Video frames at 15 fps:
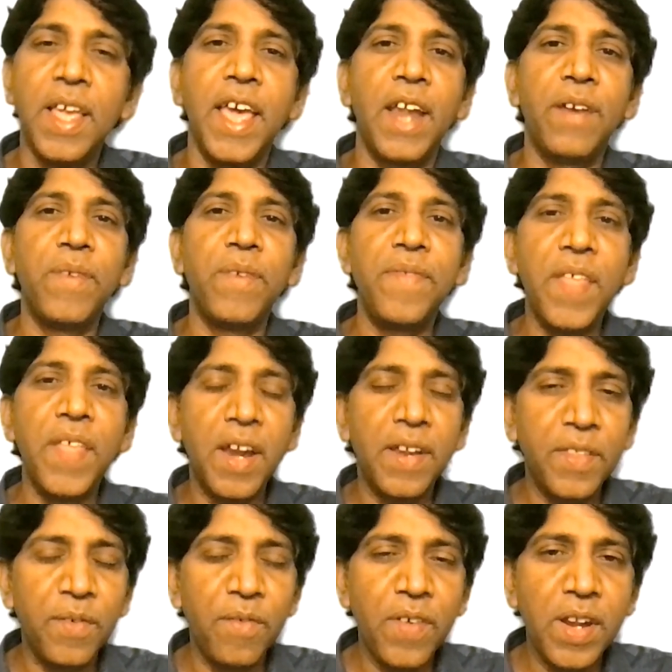and when they're in
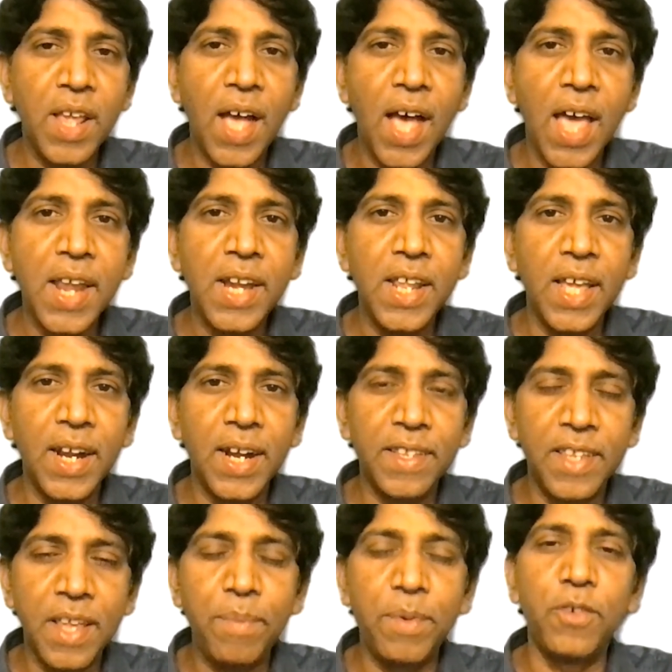the very highly
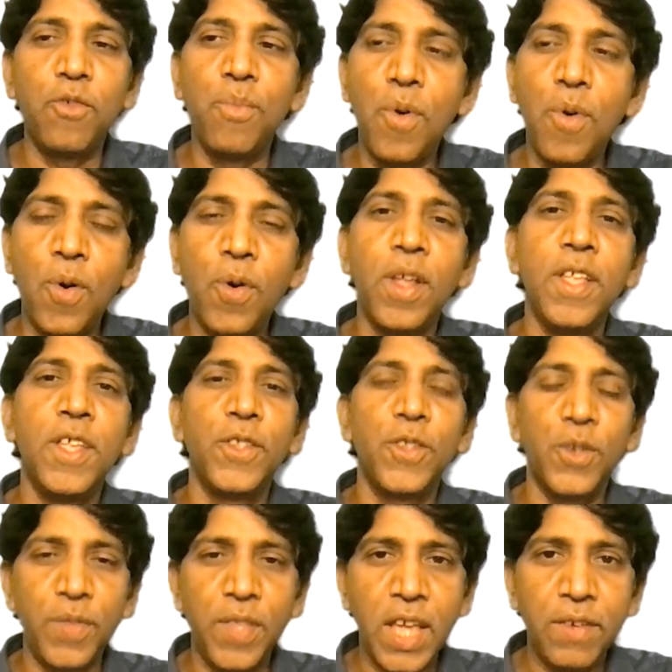receptive mode,
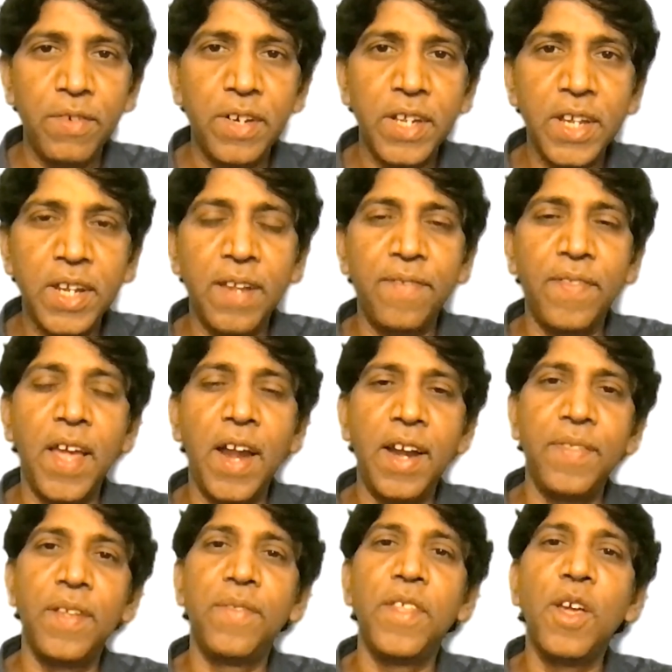so they have taken that
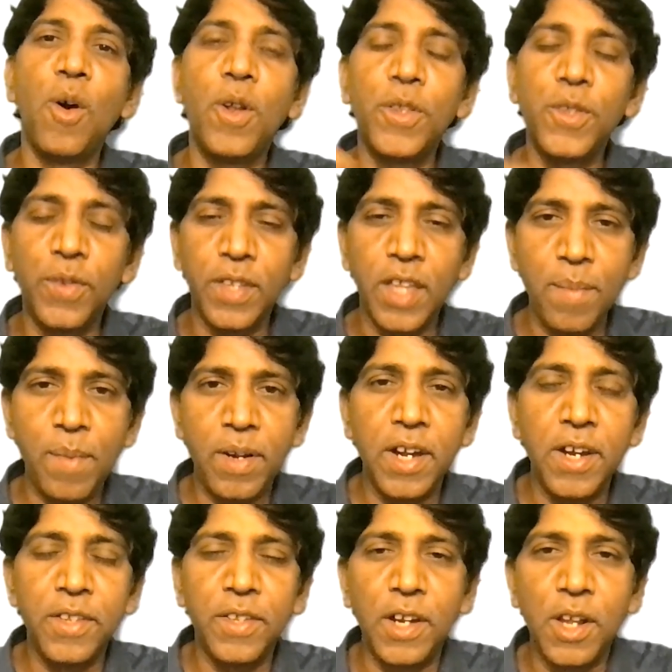and then they also
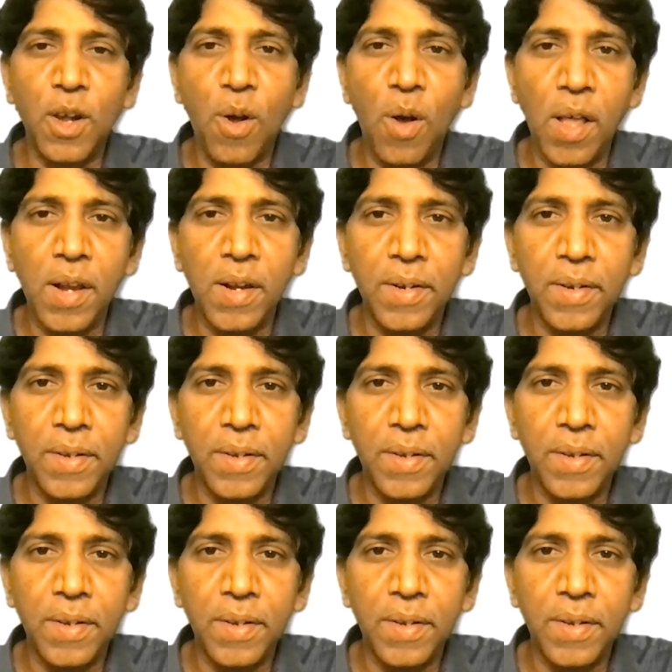simultaneously call.